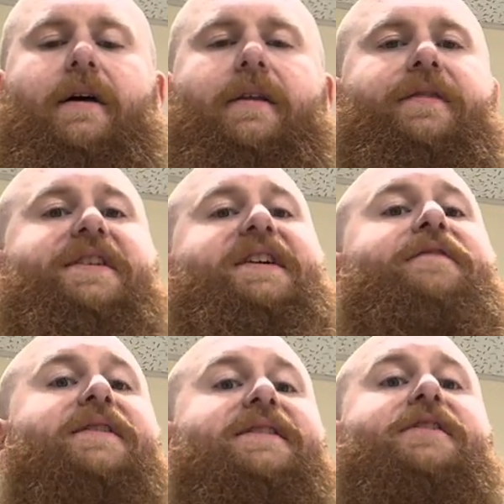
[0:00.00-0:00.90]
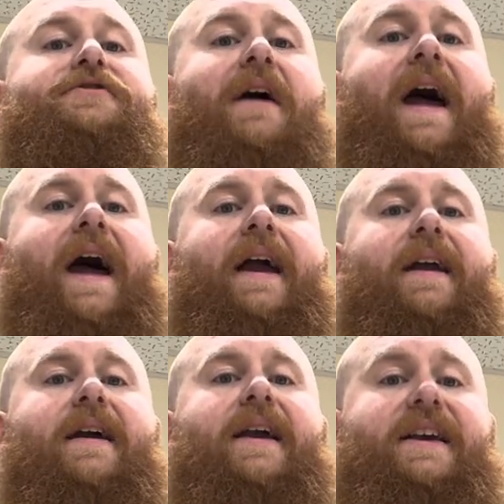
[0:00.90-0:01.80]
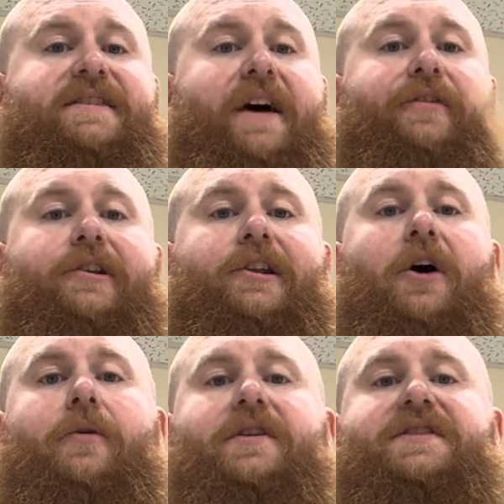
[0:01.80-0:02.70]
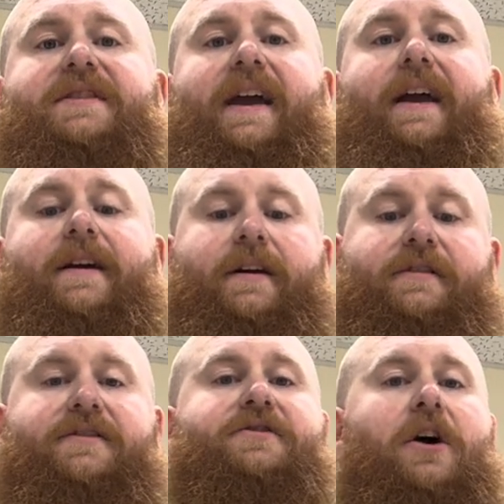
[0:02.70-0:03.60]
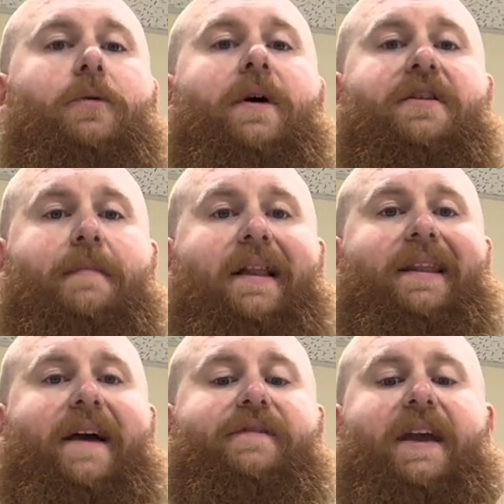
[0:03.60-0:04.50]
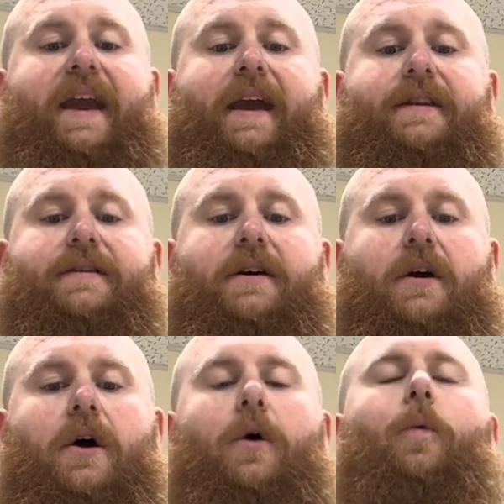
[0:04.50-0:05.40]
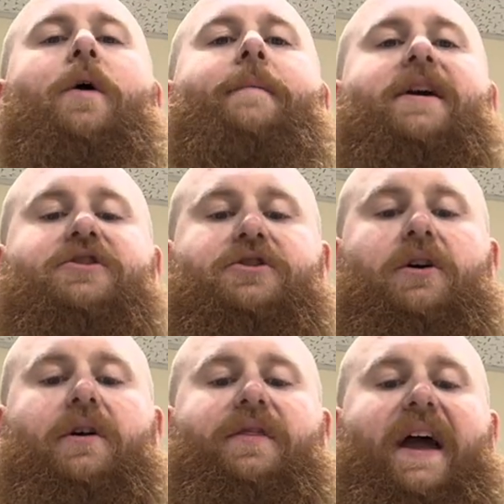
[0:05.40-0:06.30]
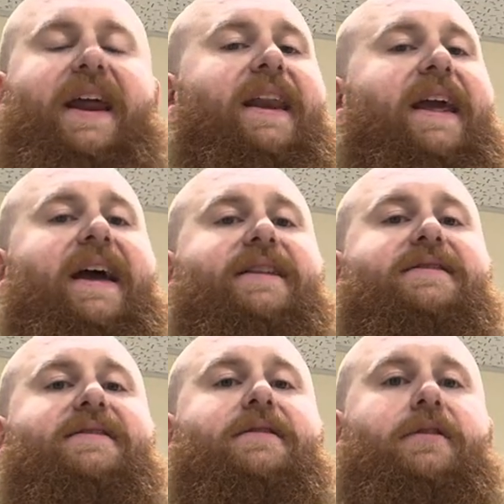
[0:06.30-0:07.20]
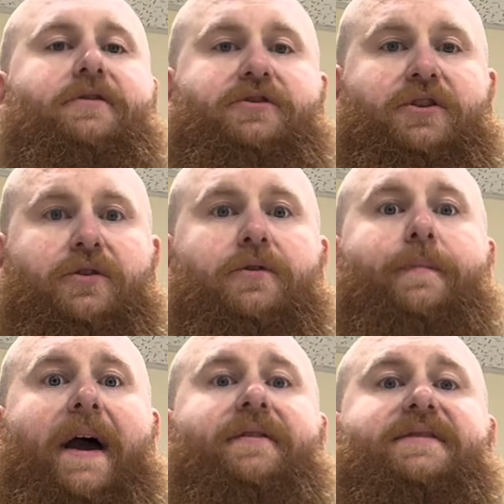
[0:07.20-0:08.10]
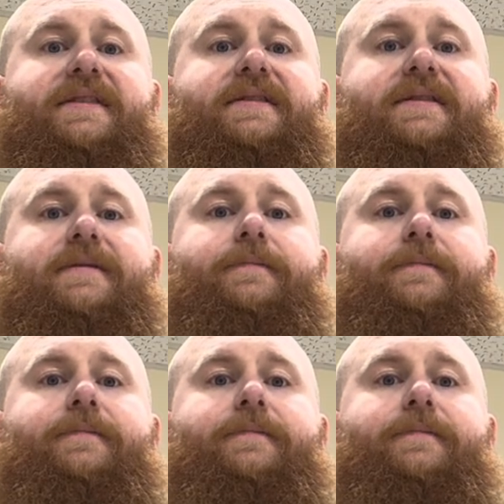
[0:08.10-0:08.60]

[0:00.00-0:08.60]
The difference in a drag is that the lower stick, to start with, my left hand, will make sure that it hits 2 bounces